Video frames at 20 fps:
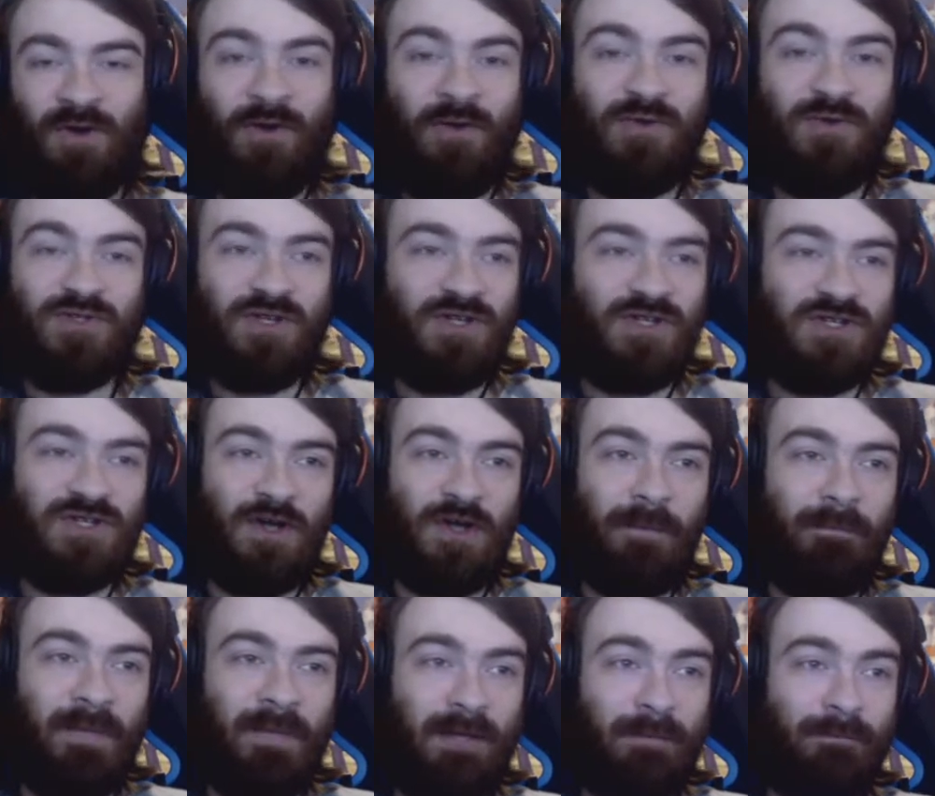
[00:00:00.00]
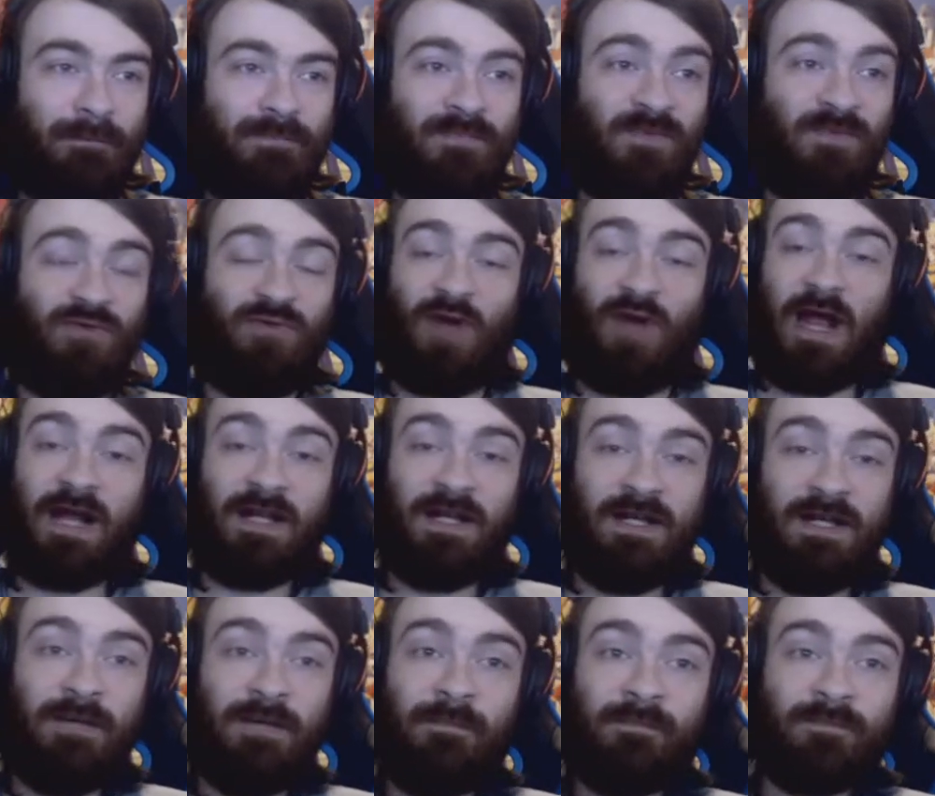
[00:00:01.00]
Who's going to stop me?
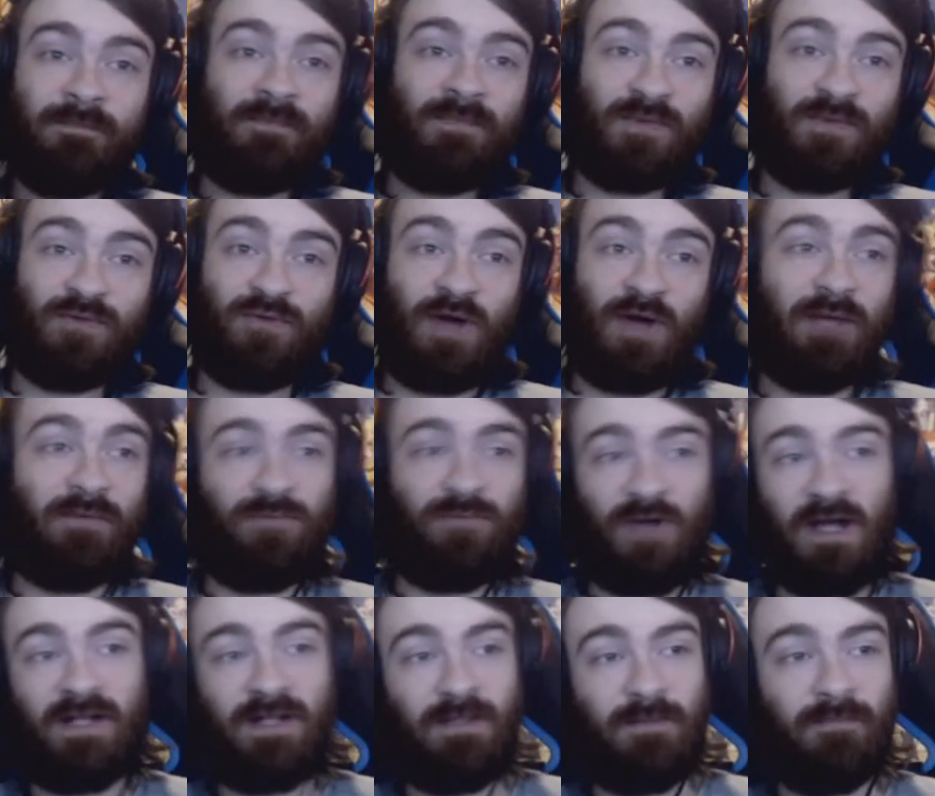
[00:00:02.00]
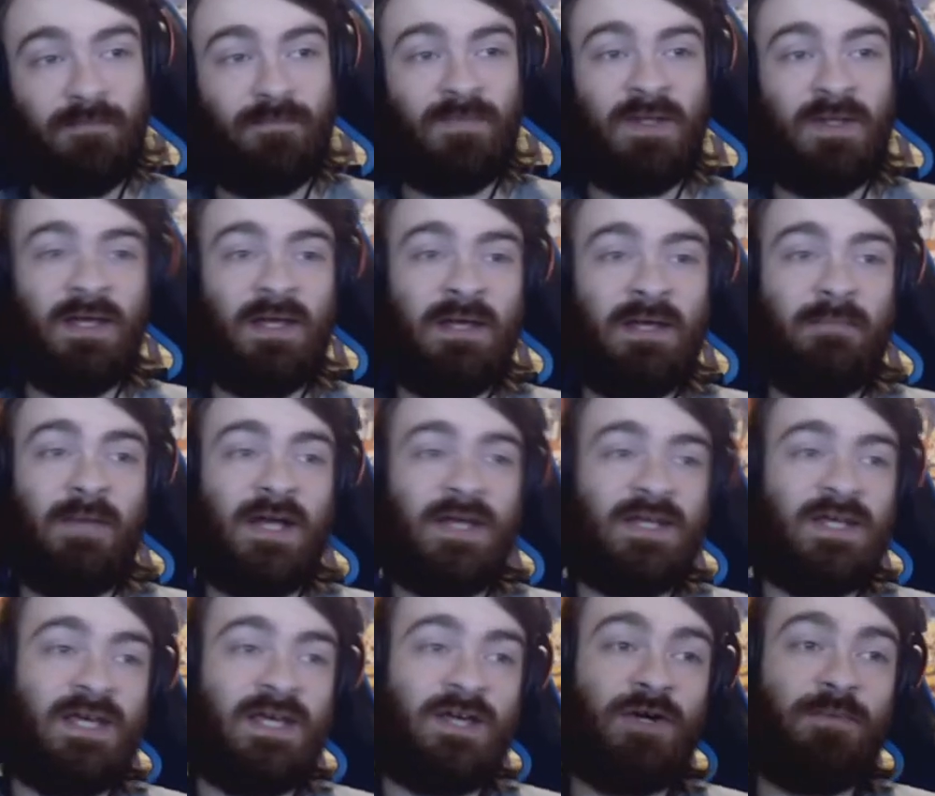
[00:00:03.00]
Franklin? Frank Franklin, he might,
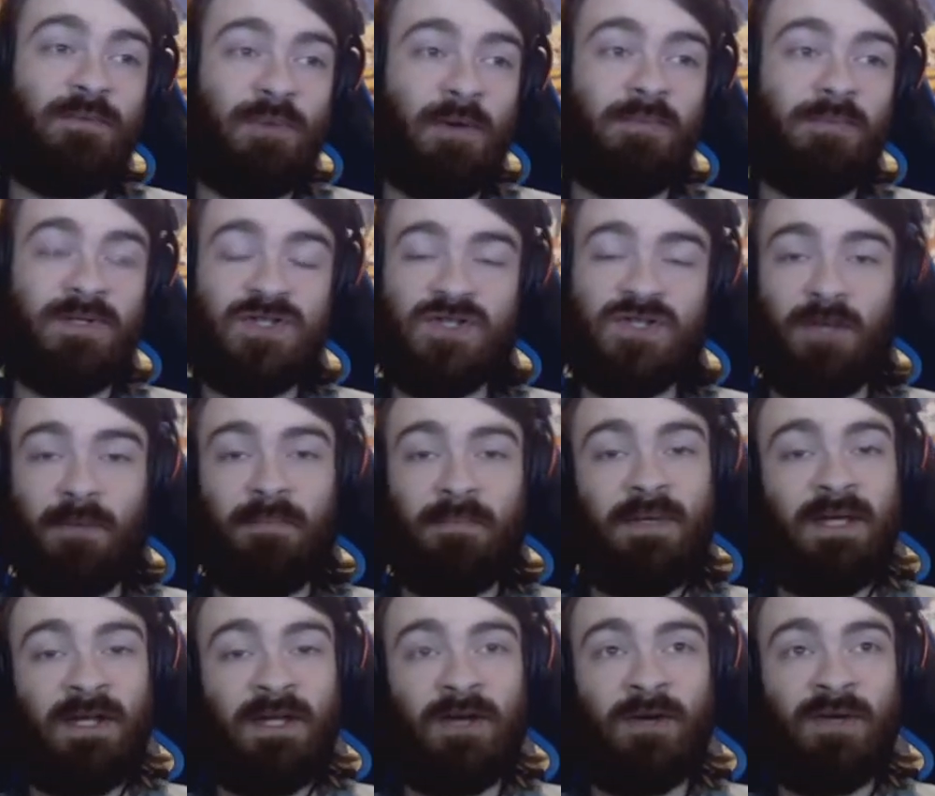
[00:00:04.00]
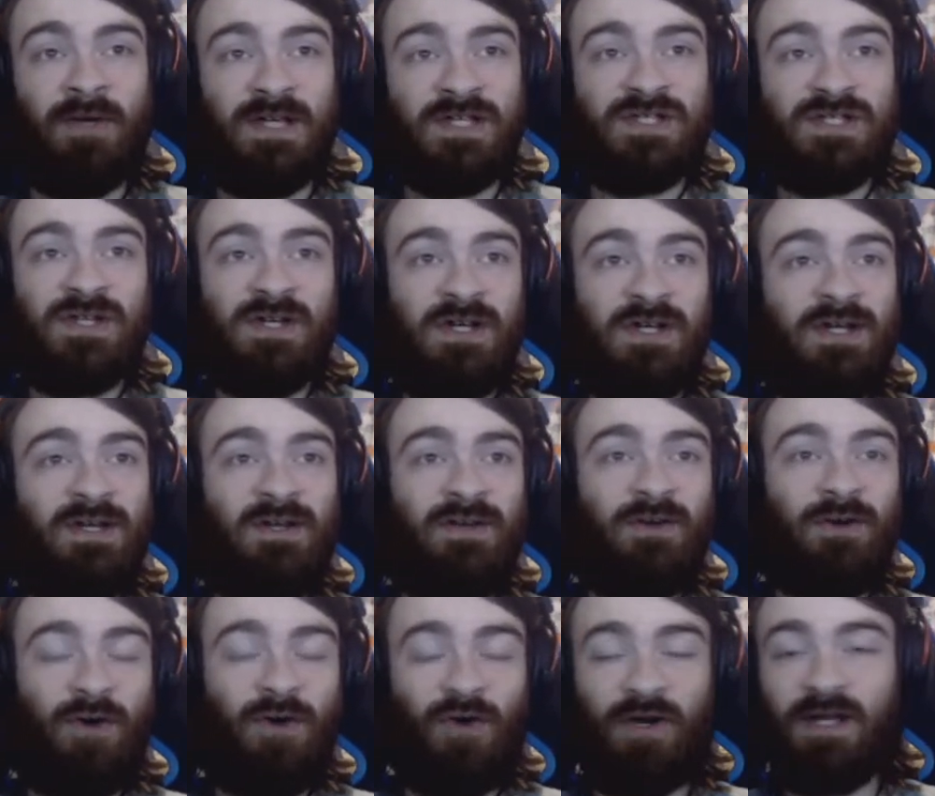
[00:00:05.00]
he could probably stop me. You know, he's
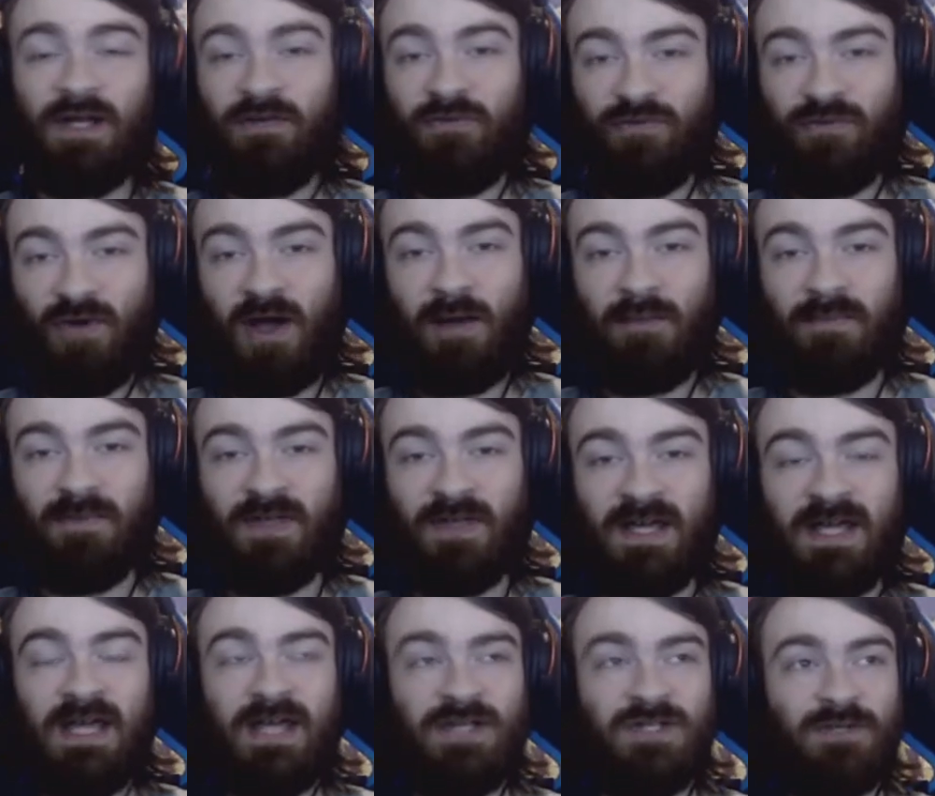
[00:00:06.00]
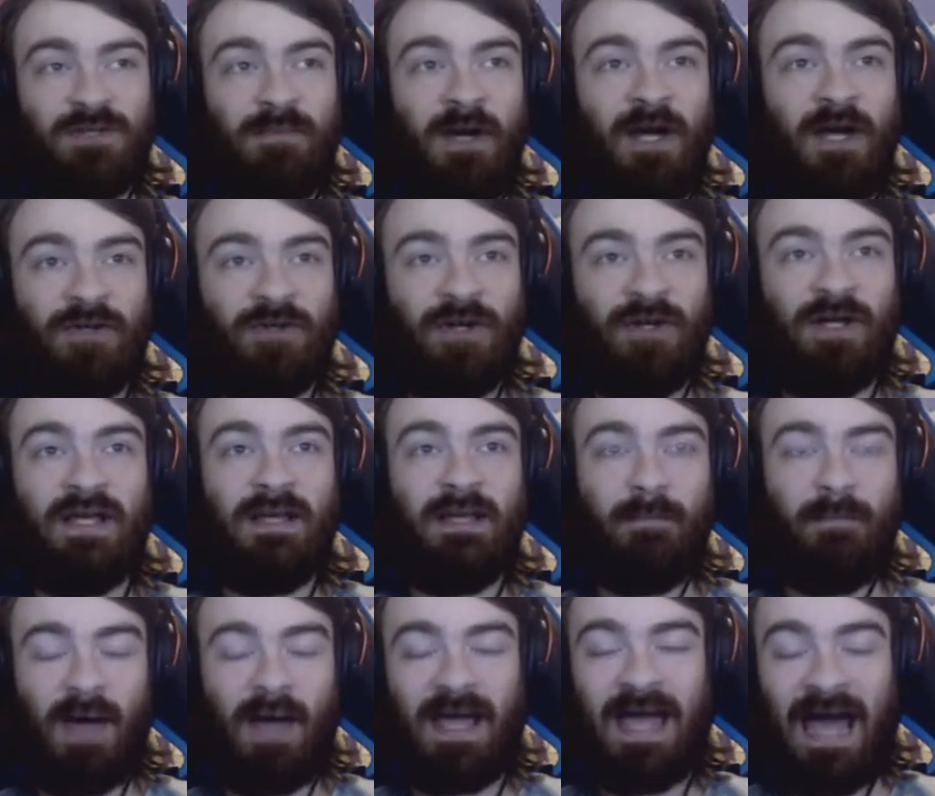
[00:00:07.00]
already confirmed that he is a murderer, he
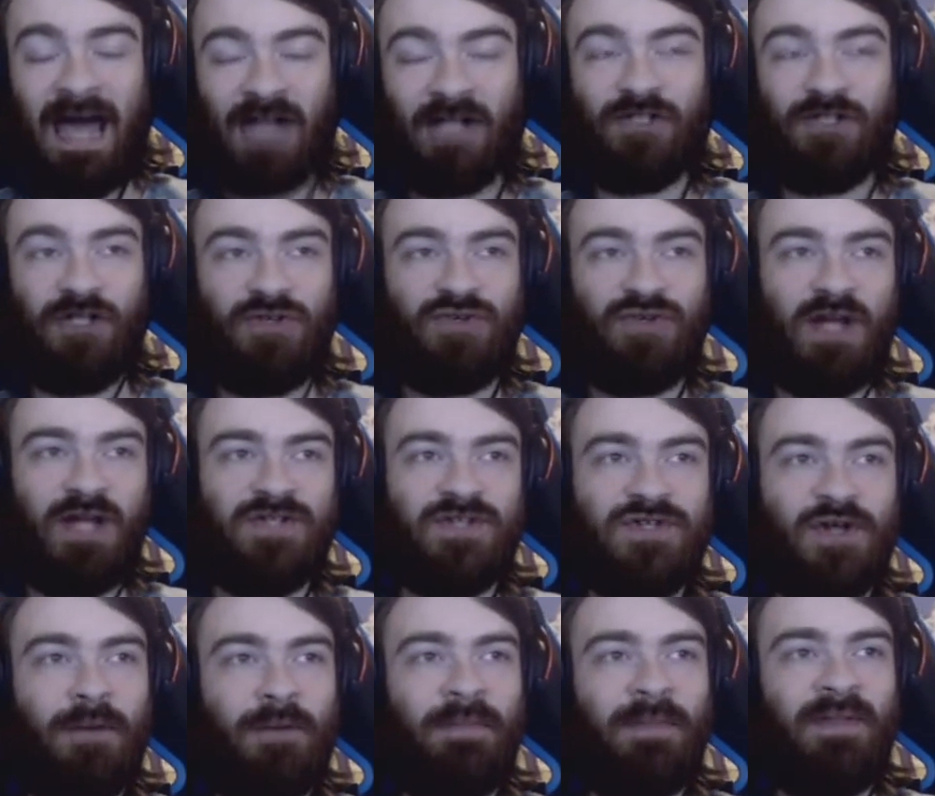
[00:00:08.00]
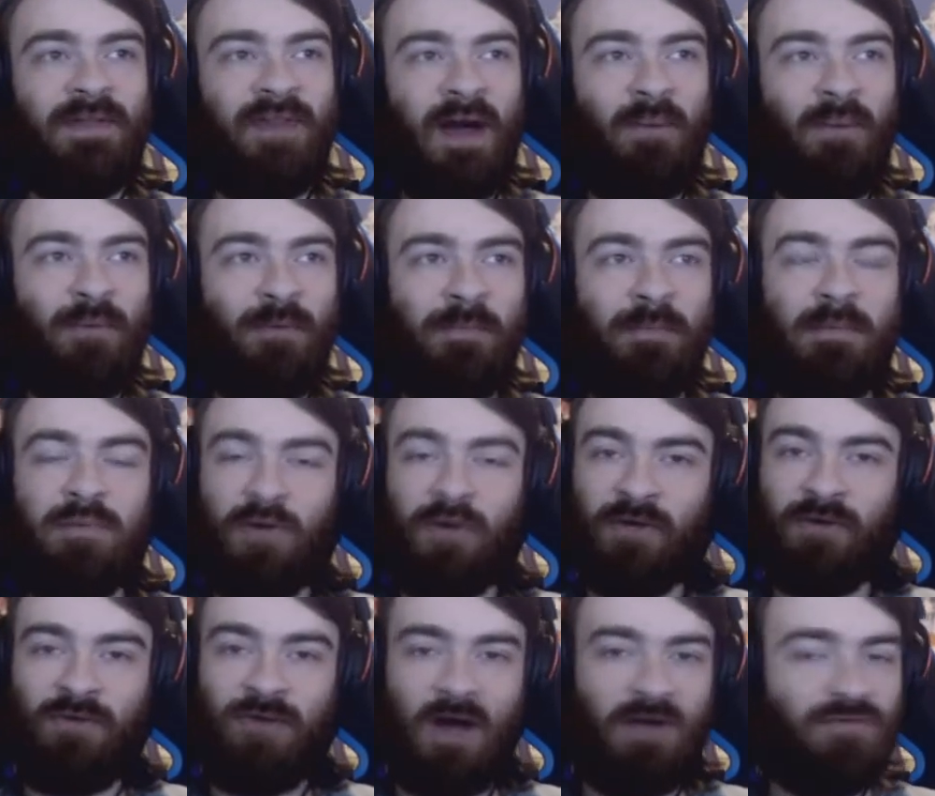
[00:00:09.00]
might actually try and stop me. That would be
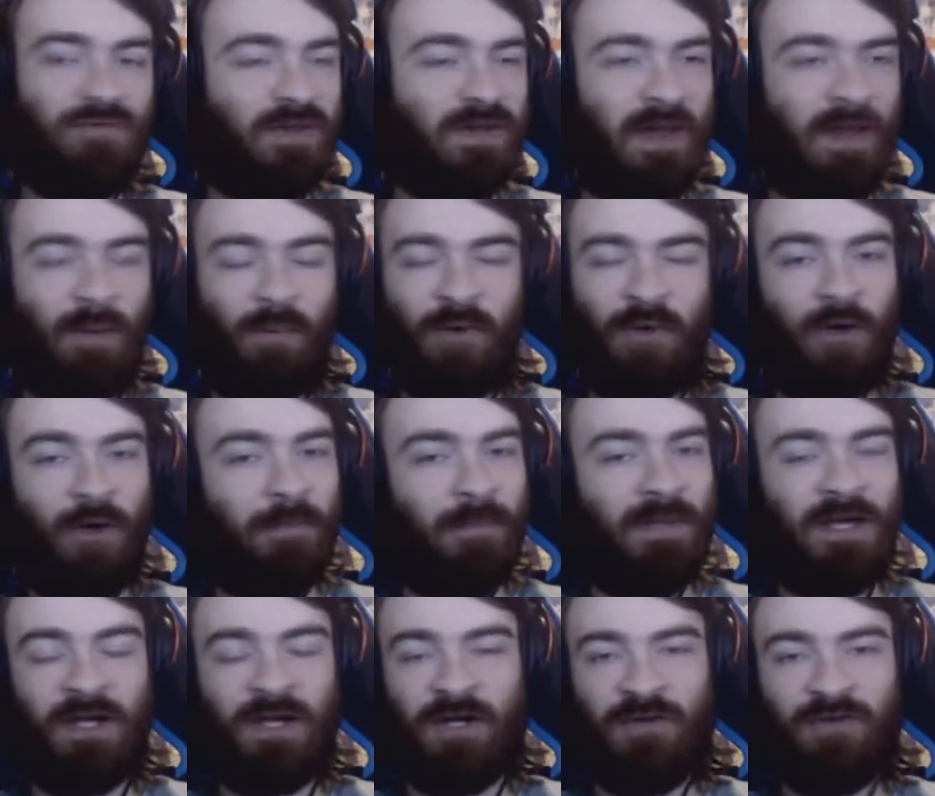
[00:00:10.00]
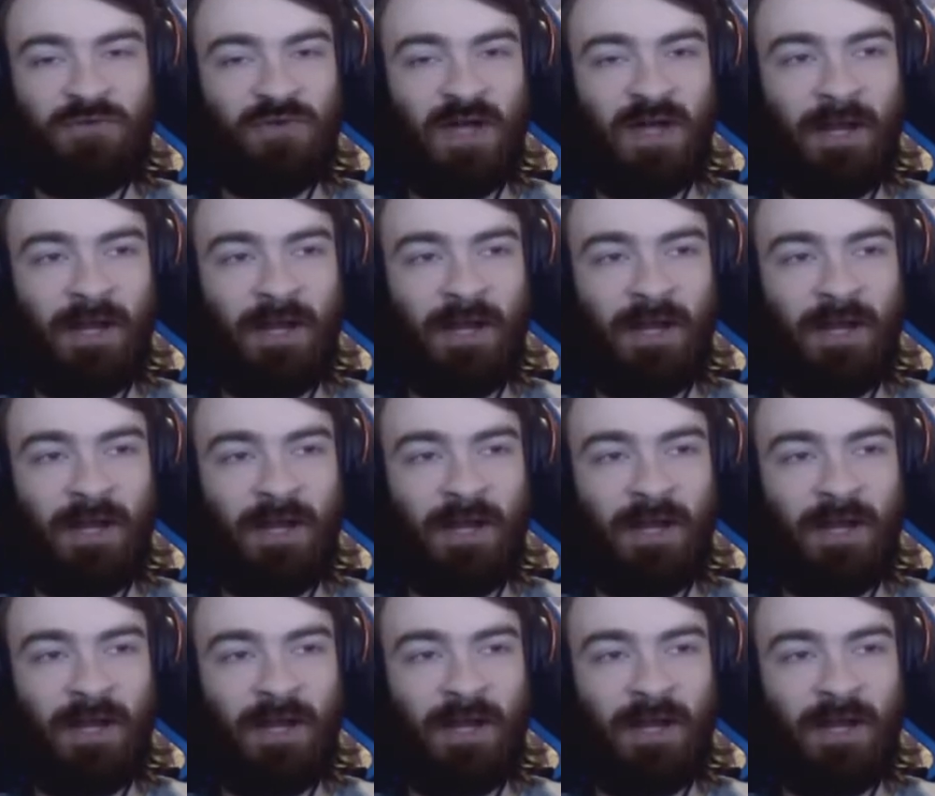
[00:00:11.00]
pretty rough, and that would not be a good thing.